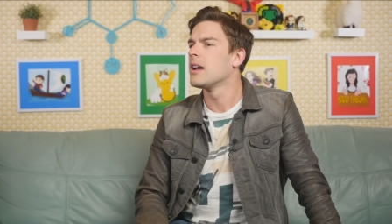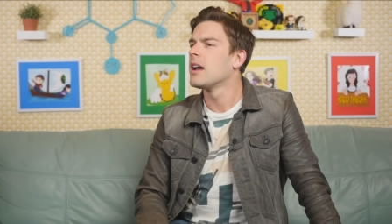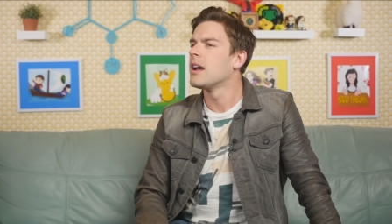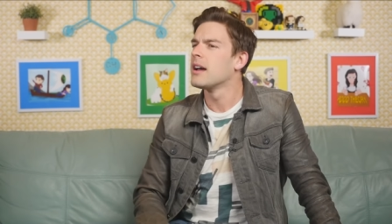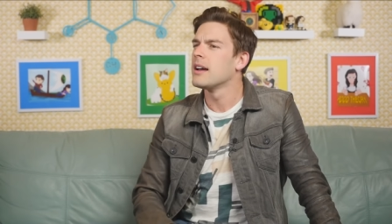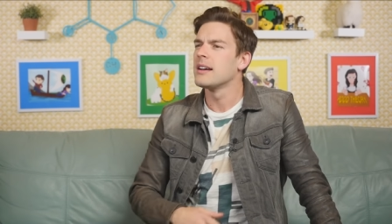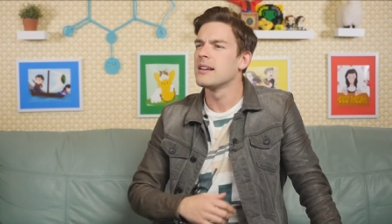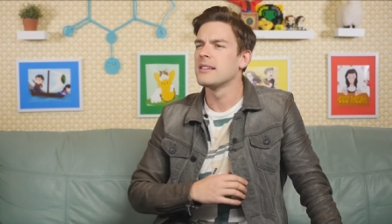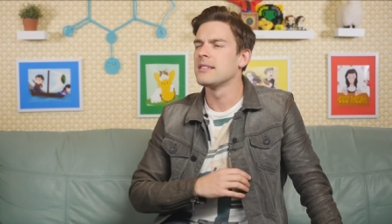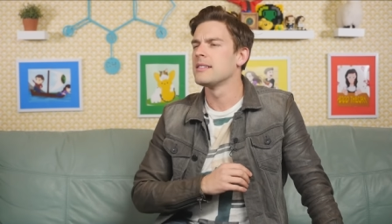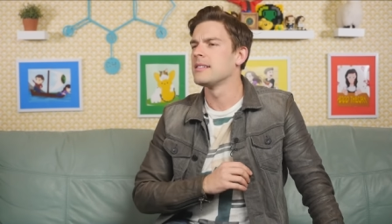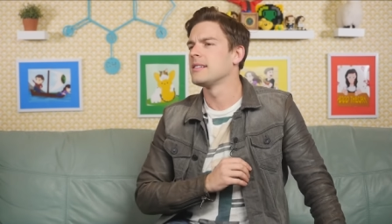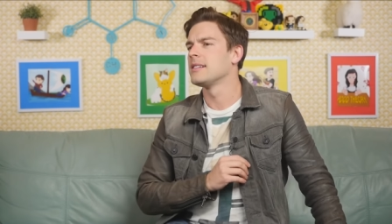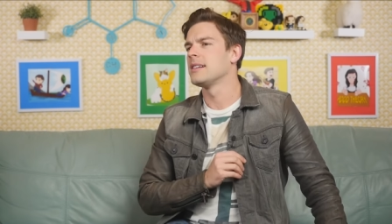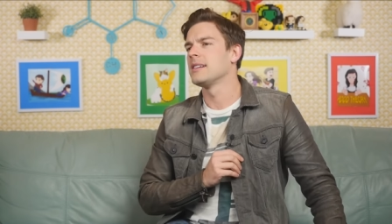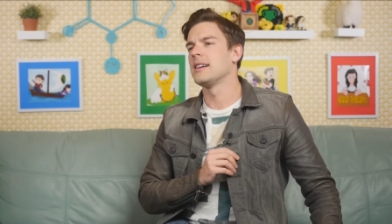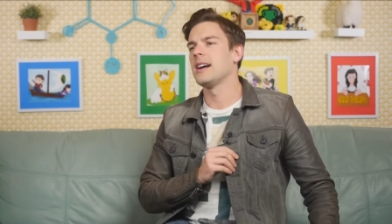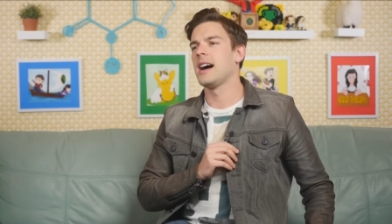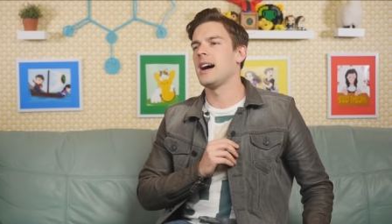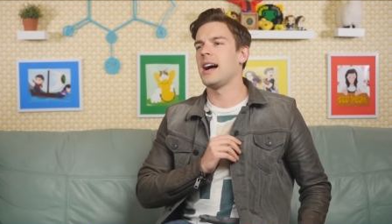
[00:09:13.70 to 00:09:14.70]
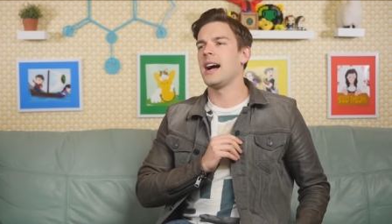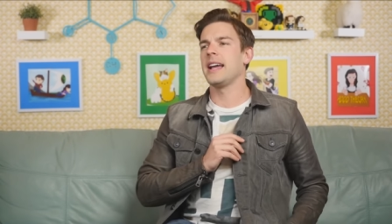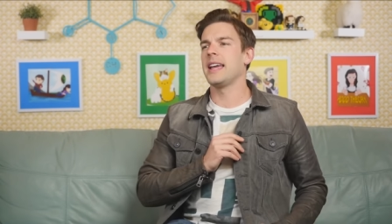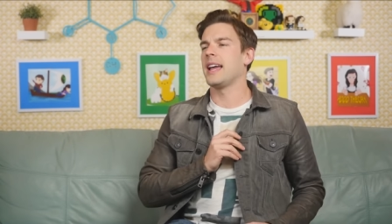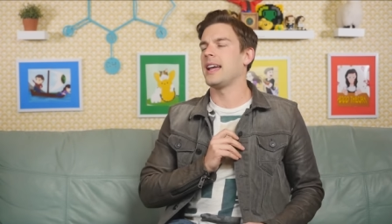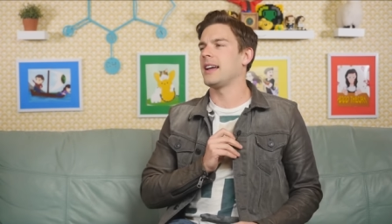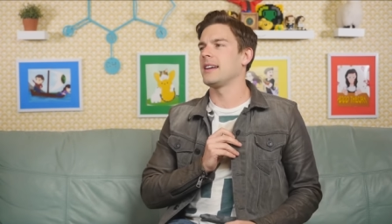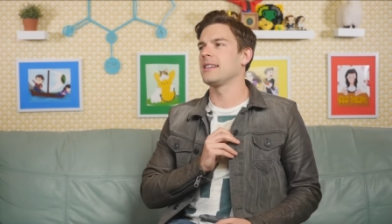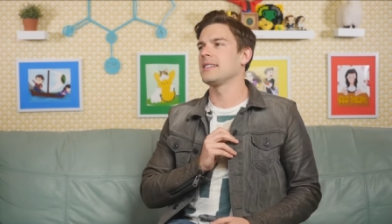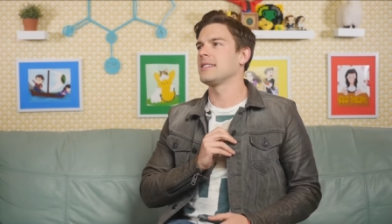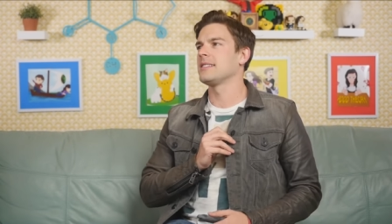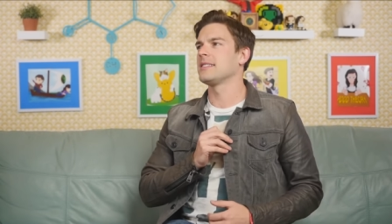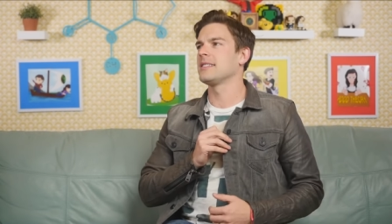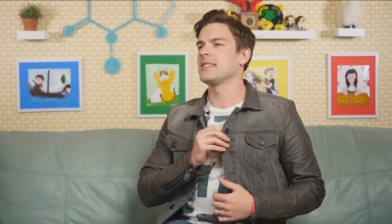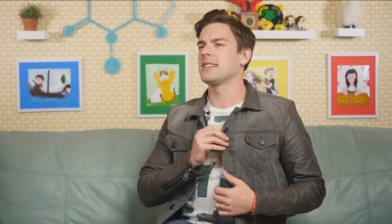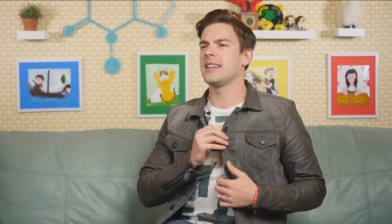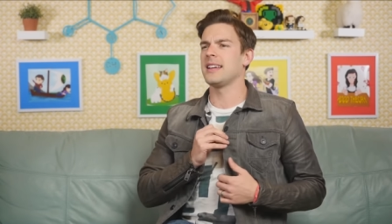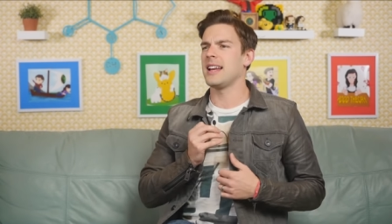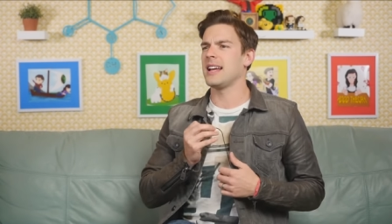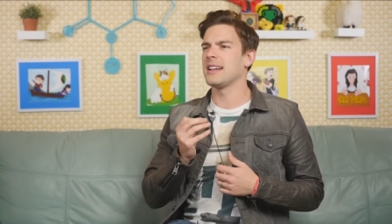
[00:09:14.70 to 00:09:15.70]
we are rooting for Jorgeous.